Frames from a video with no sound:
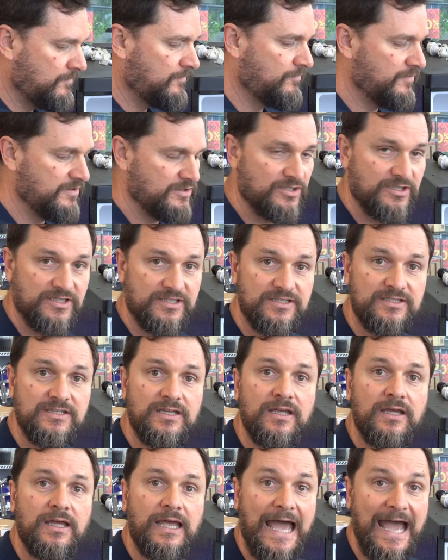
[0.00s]
we just
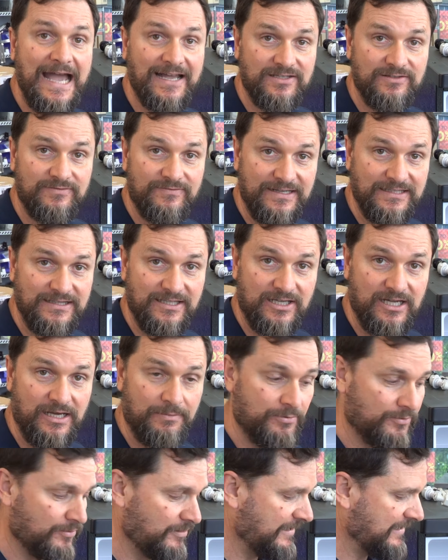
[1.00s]
activate the
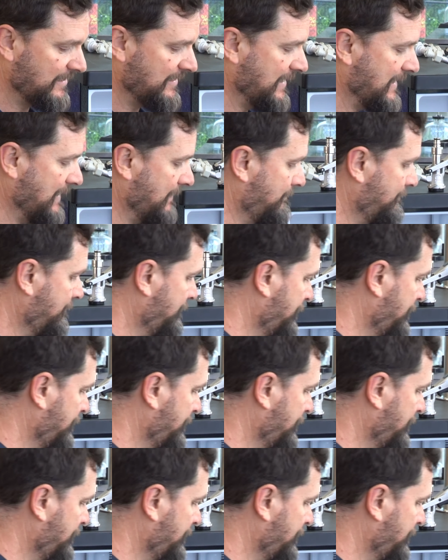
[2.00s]
coupler like that.